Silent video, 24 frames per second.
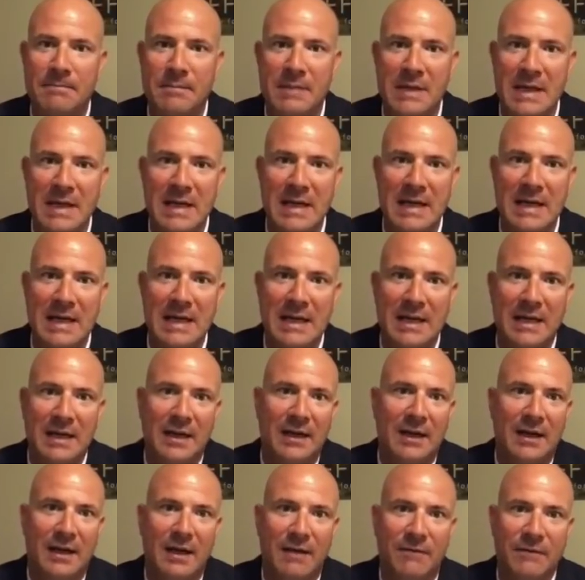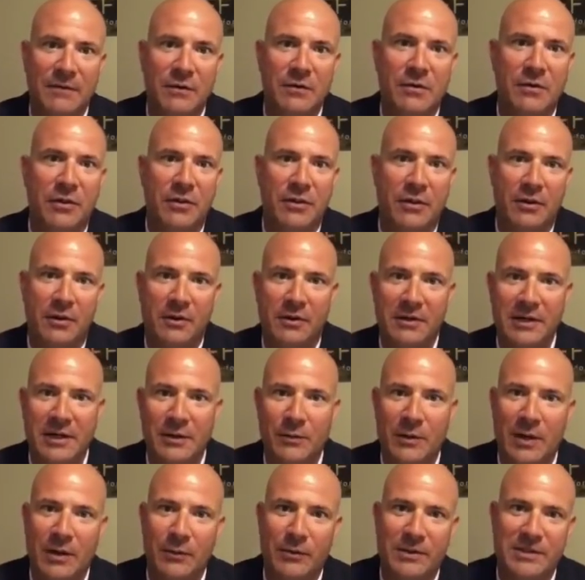me, if you're 30 and
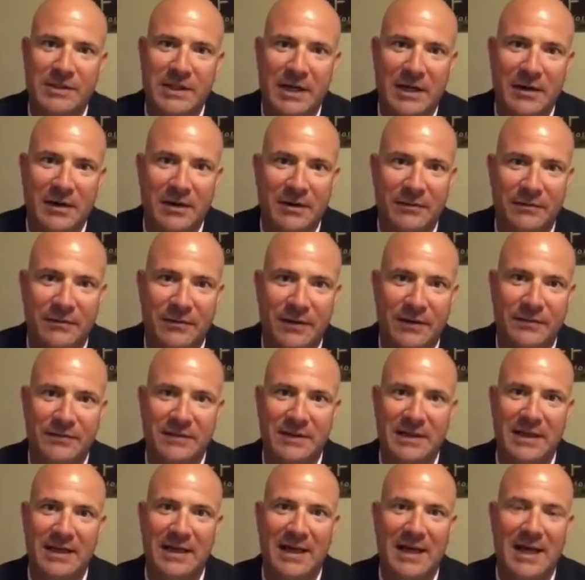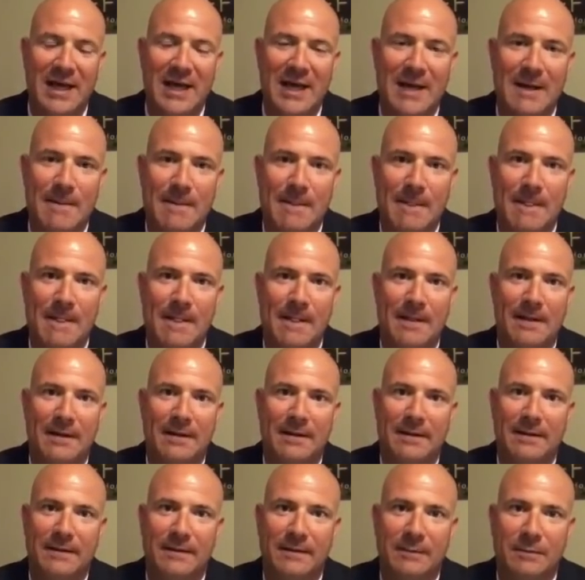you want to retire at 50,
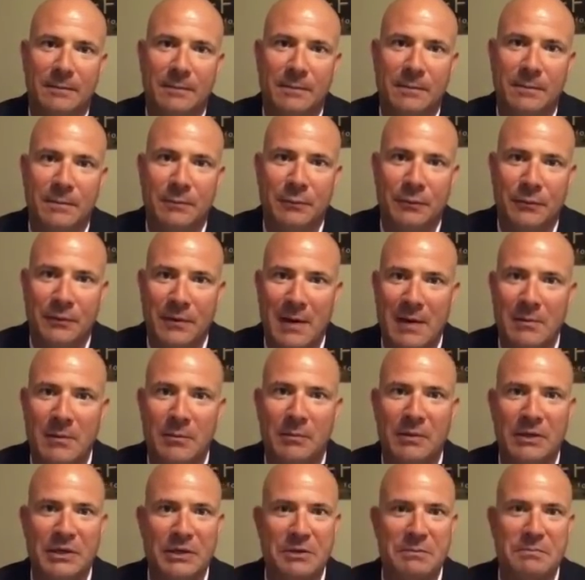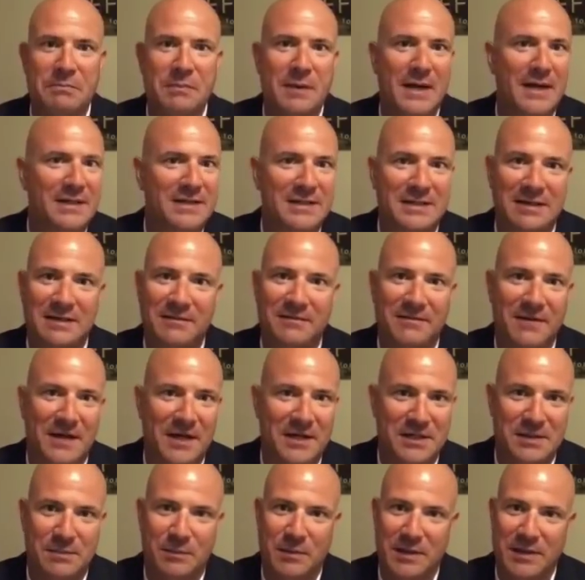probably your best
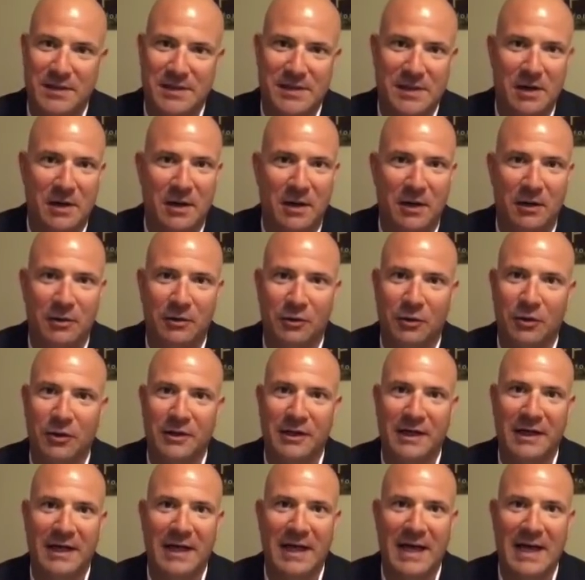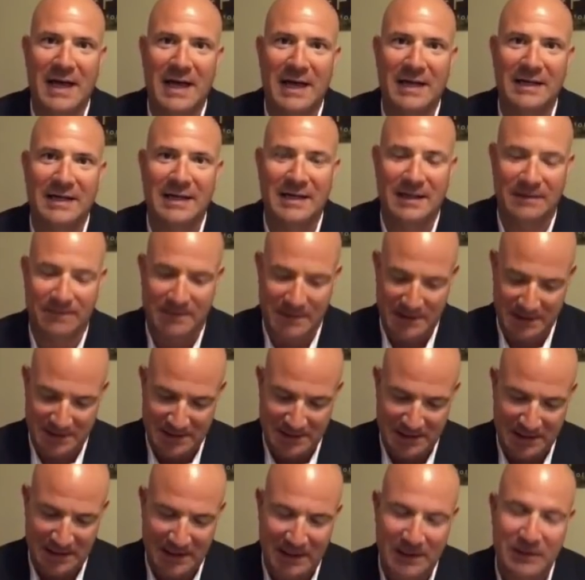investments are looking at
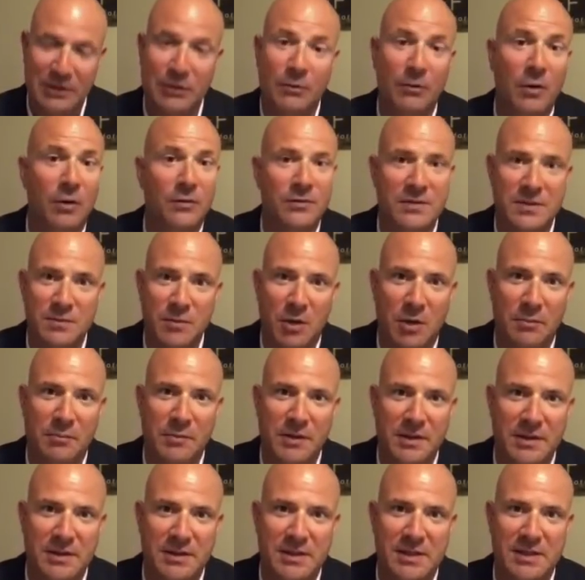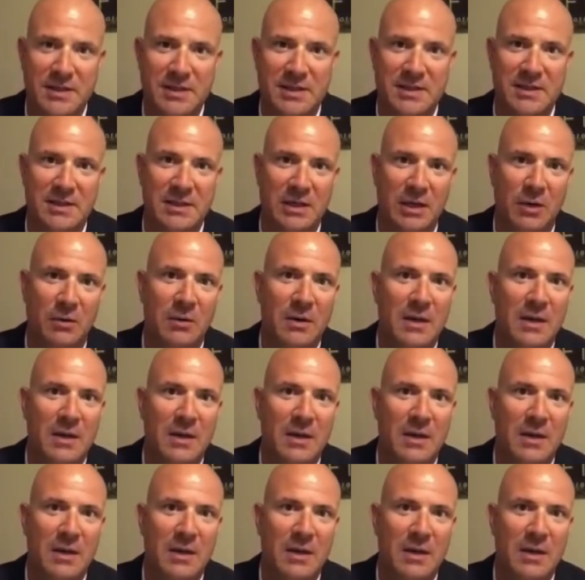investing in your own small business,